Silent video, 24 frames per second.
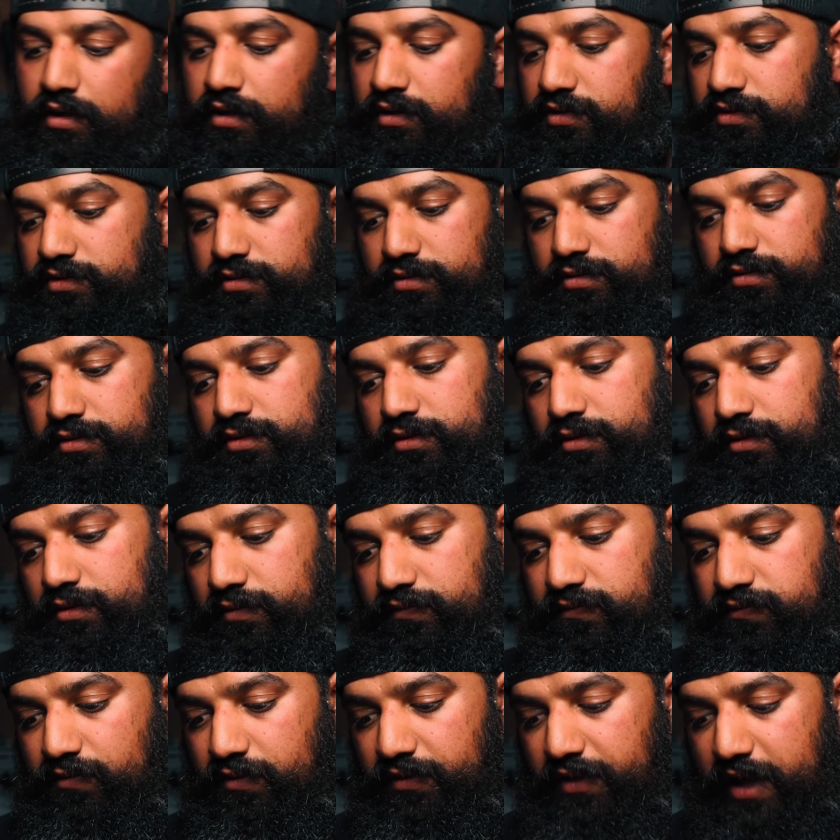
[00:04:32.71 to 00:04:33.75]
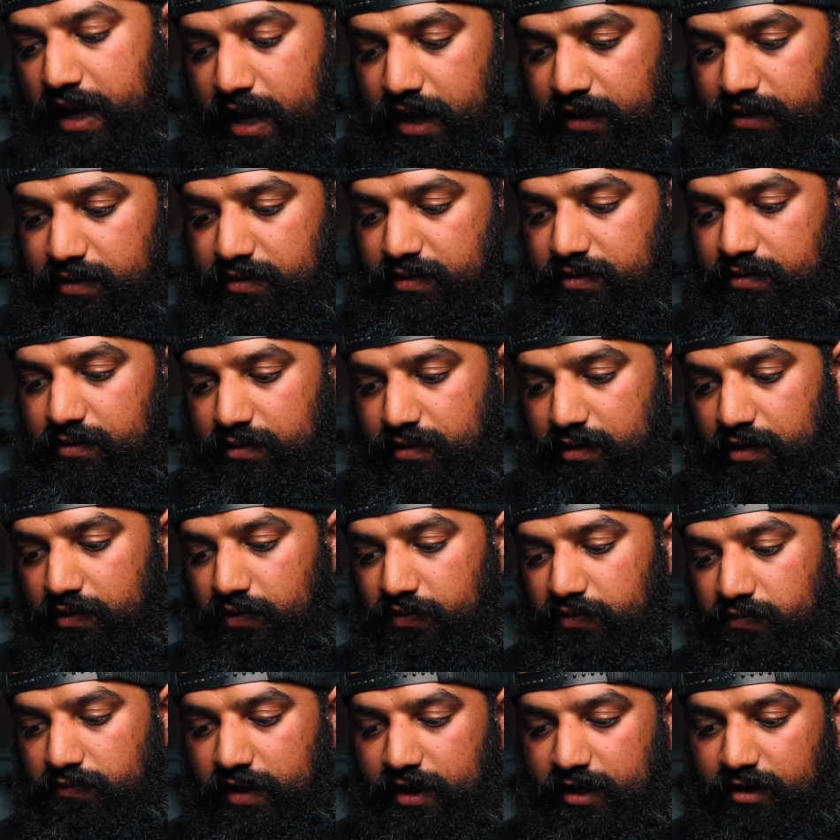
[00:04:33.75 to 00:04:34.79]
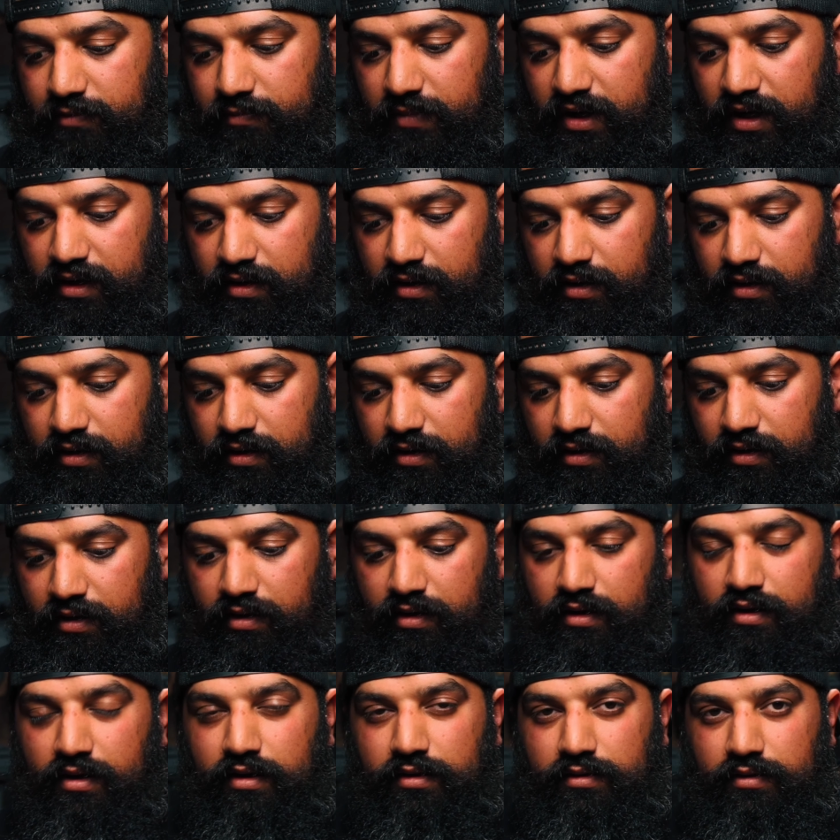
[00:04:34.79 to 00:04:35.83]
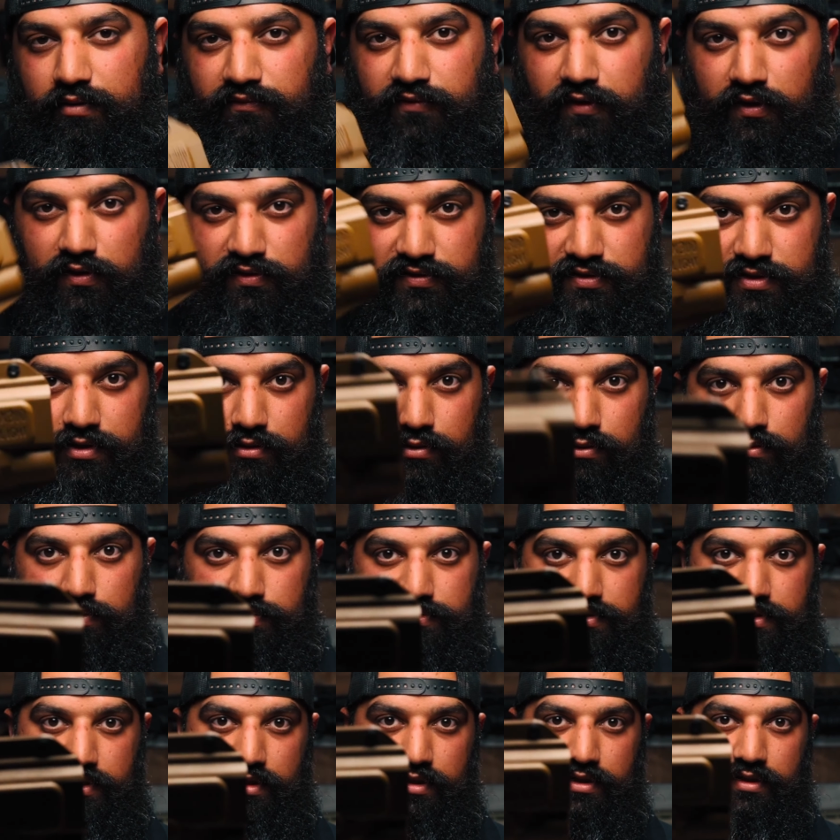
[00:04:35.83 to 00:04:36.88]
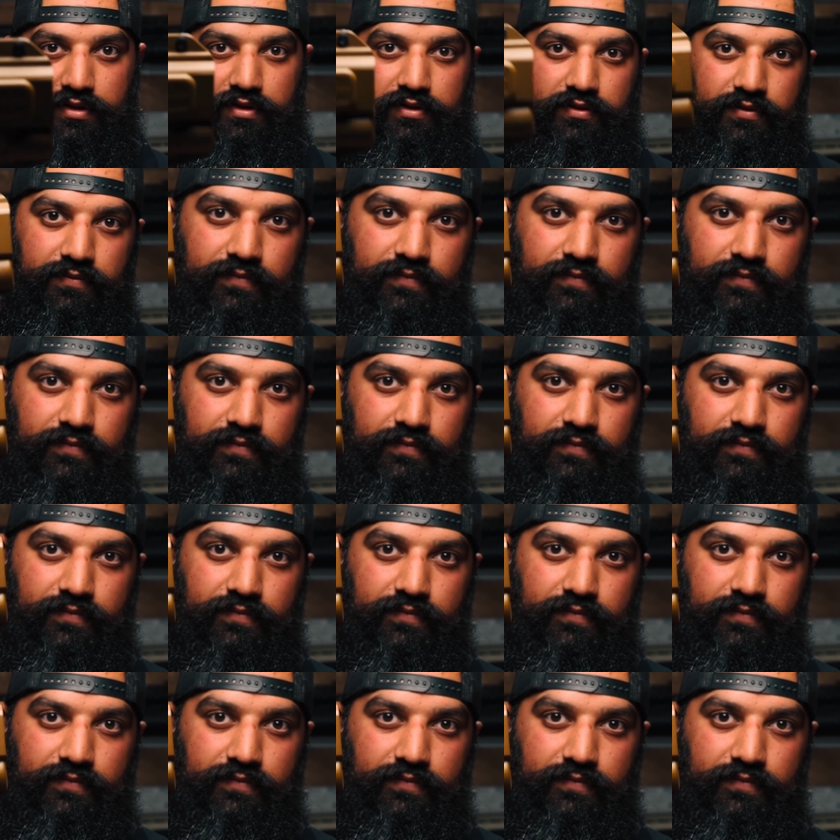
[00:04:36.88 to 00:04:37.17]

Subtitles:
So for that, I was recommended the Philster holster